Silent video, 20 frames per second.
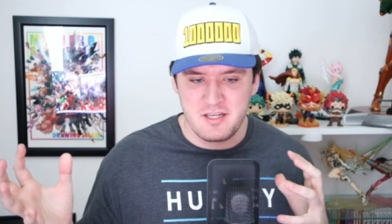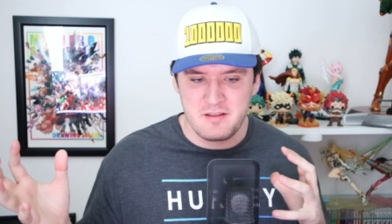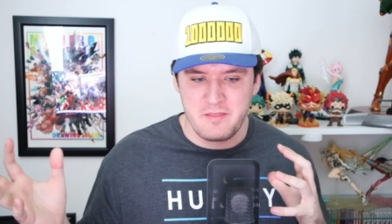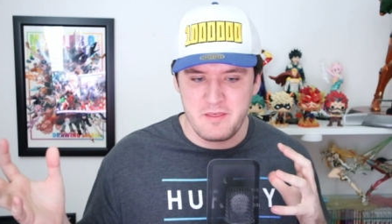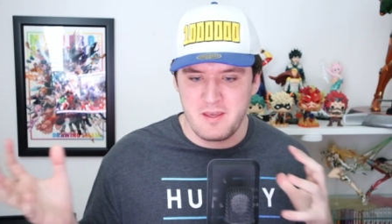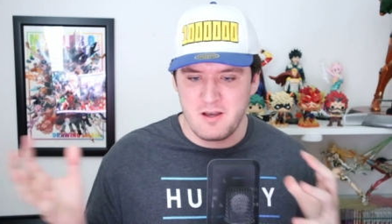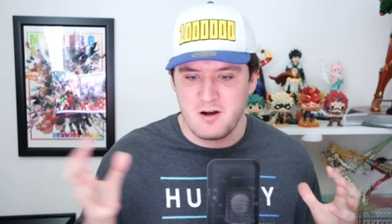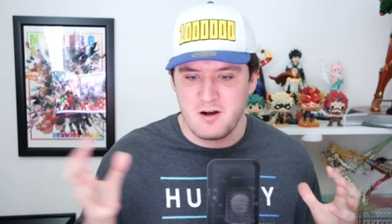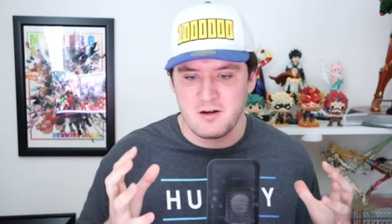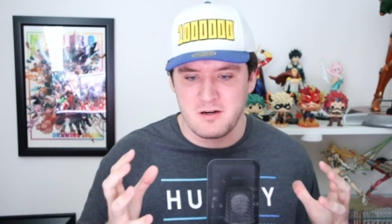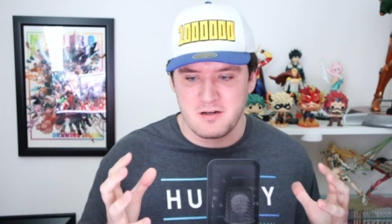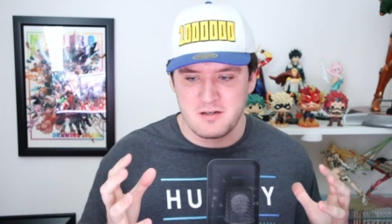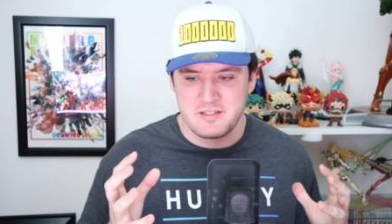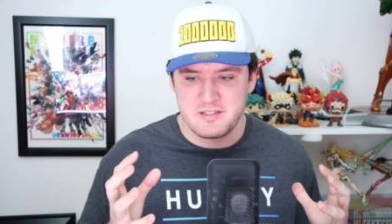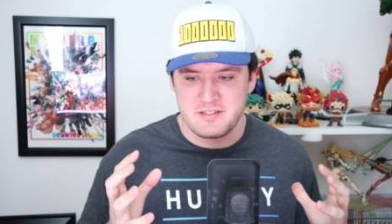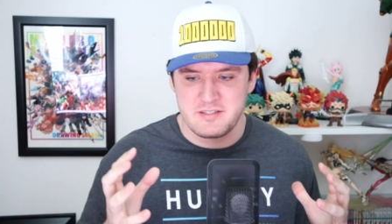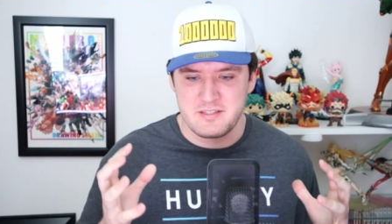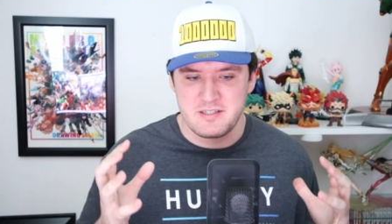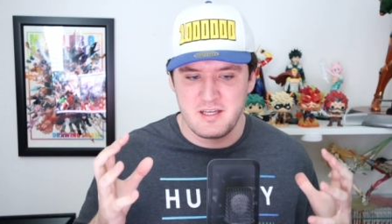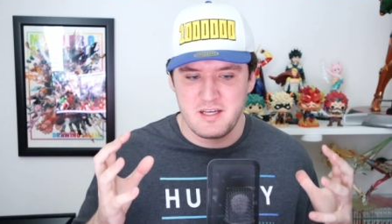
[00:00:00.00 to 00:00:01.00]
the
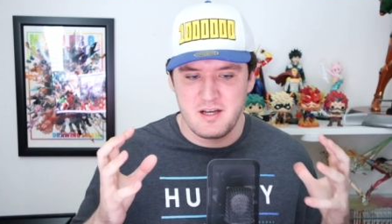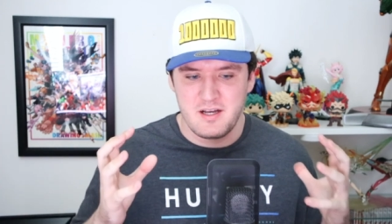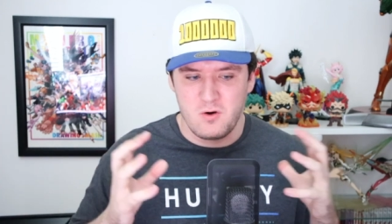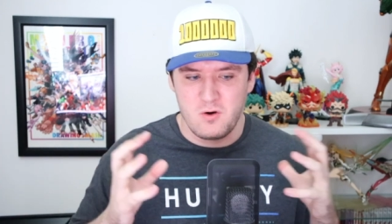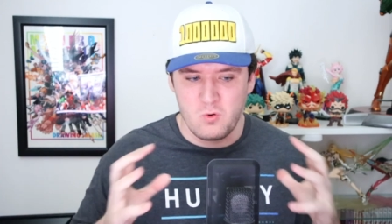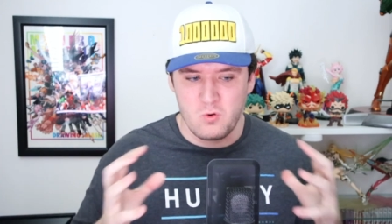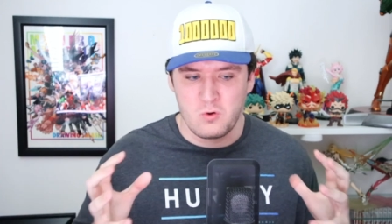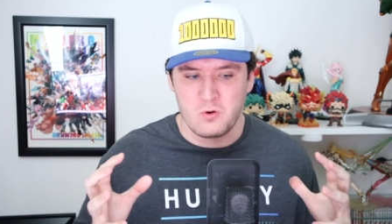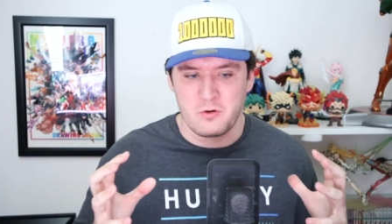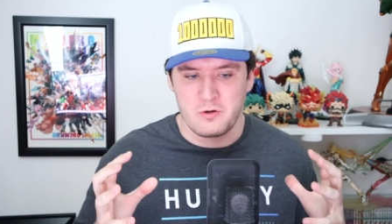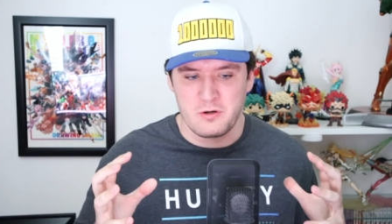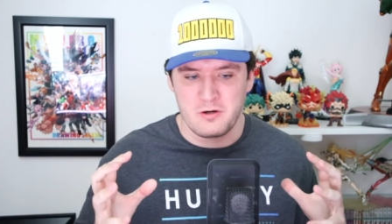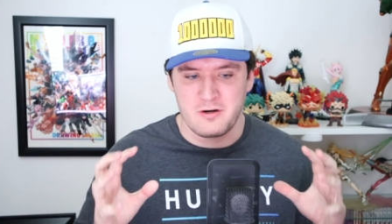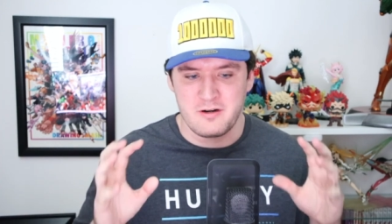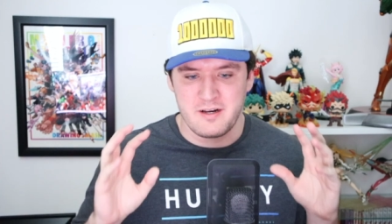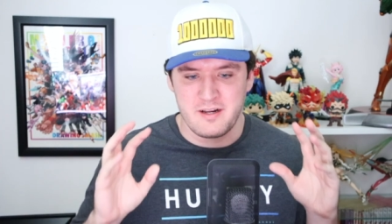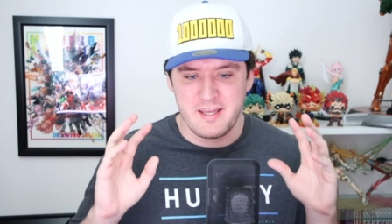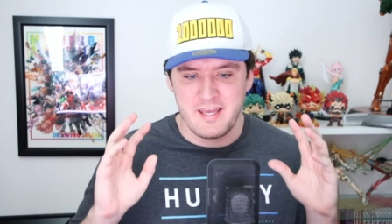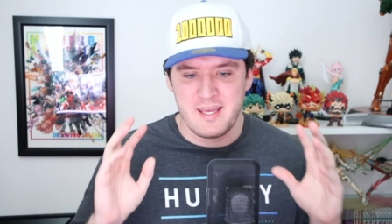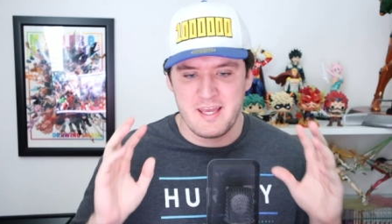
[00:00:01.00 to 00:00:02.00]
arcs
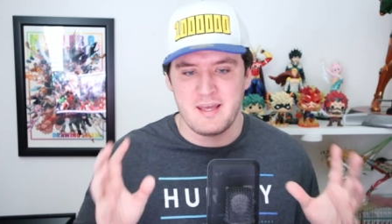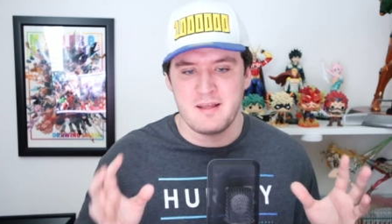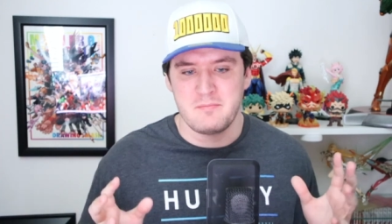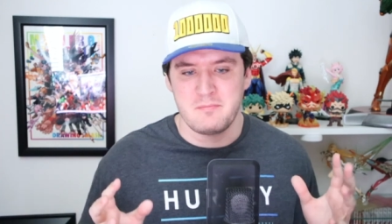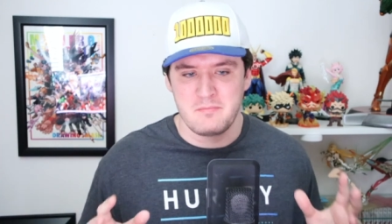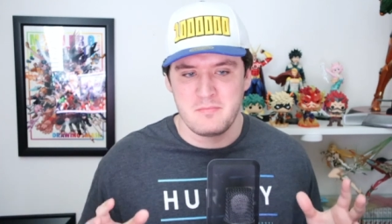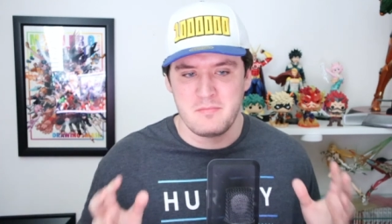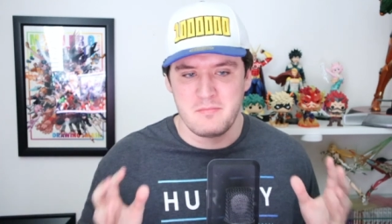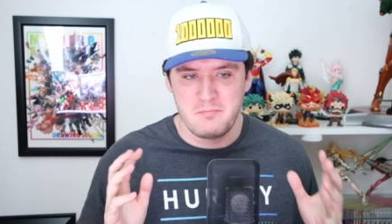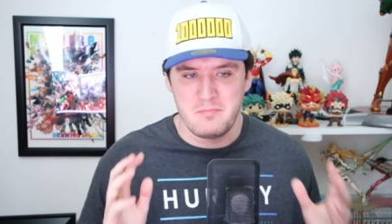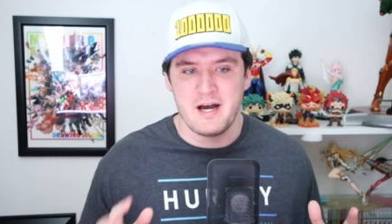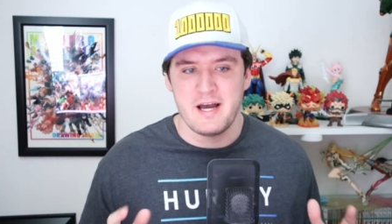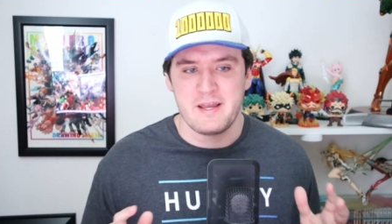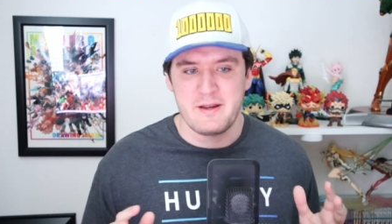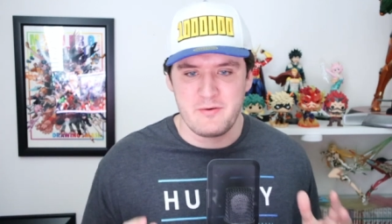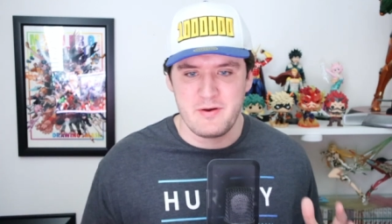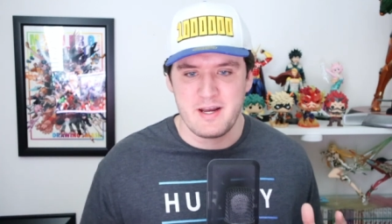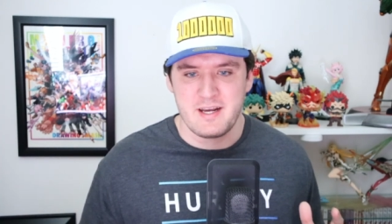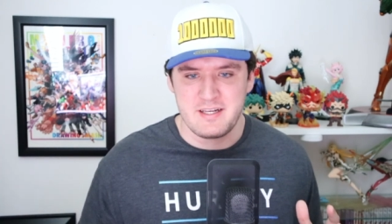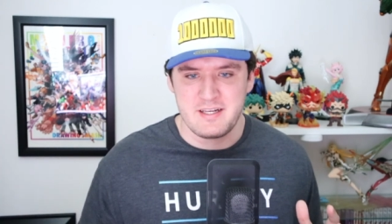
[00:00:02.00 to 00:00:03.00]
order in My
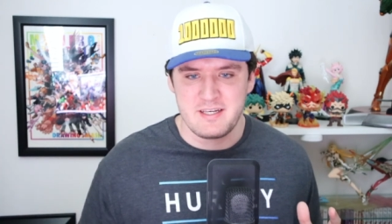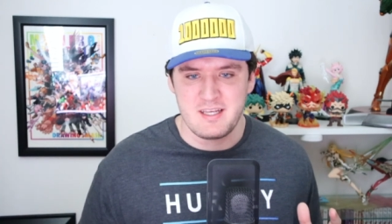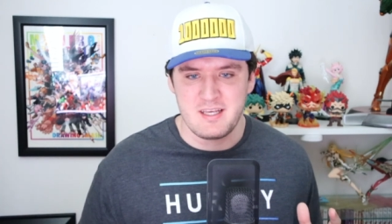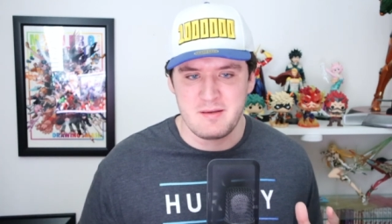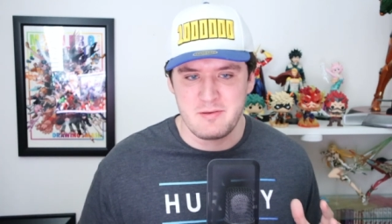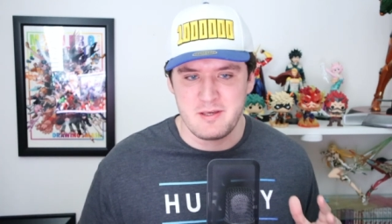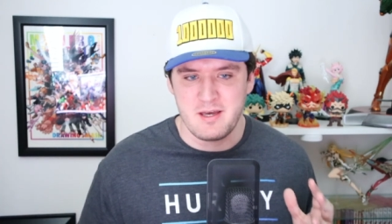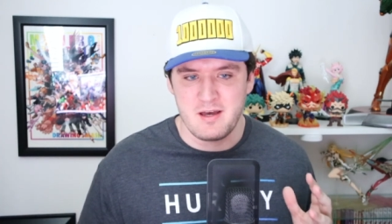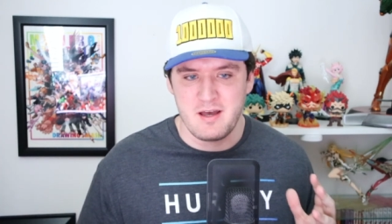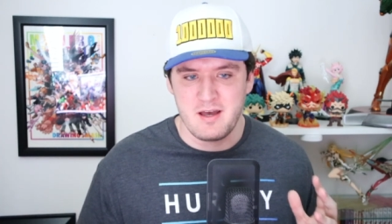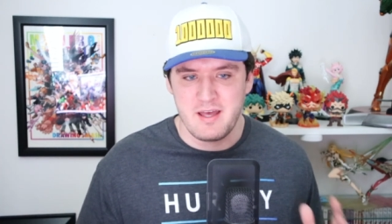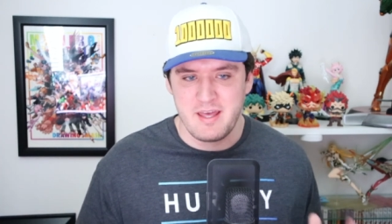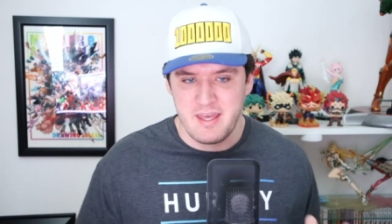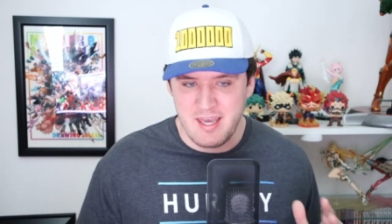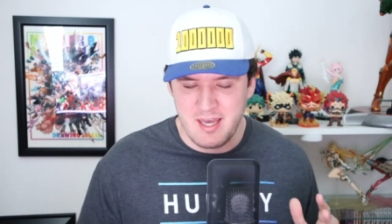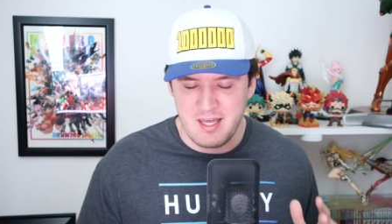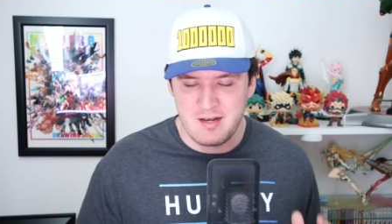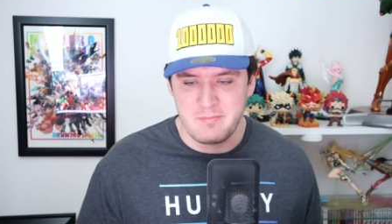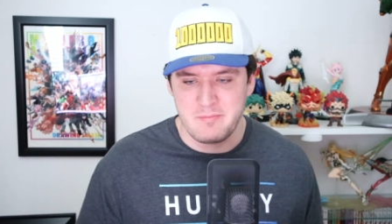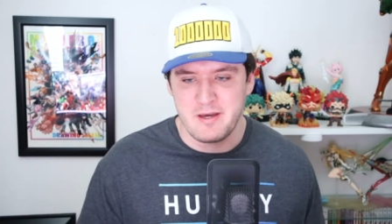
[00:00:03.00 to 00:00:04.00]
Hero Academia
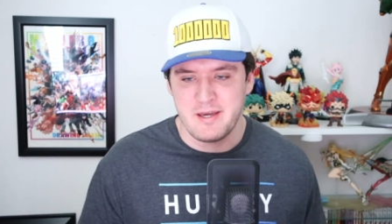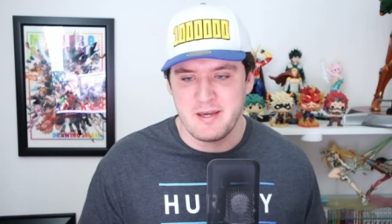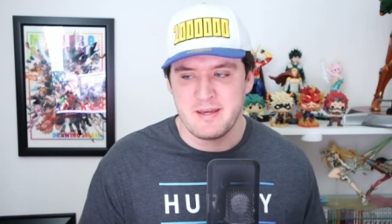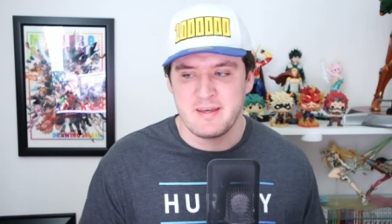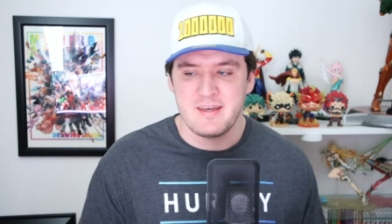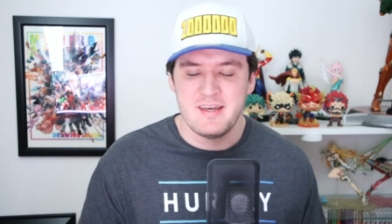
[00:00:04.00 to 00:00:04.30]
anime.